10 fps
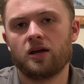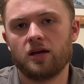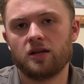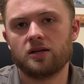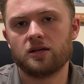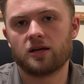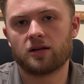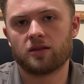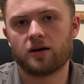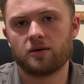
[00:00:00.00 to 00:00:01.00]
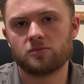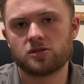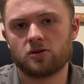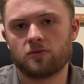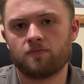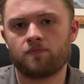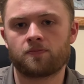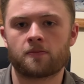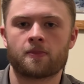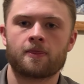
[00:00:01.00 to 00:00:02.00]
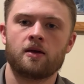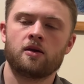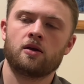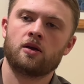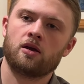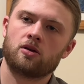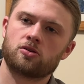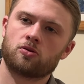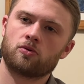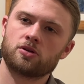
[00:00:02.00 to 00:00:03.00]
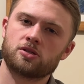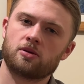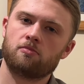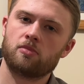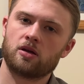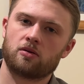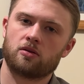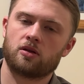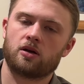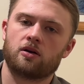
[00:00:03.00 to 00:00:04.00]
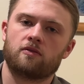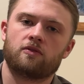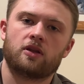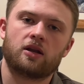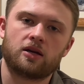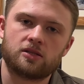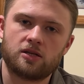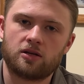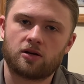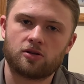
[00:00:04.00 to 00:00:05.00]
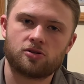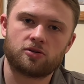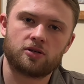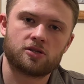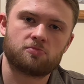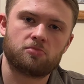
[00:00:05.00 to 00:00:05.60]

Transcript: Indiana limestone. Towards the middle of the 1900s,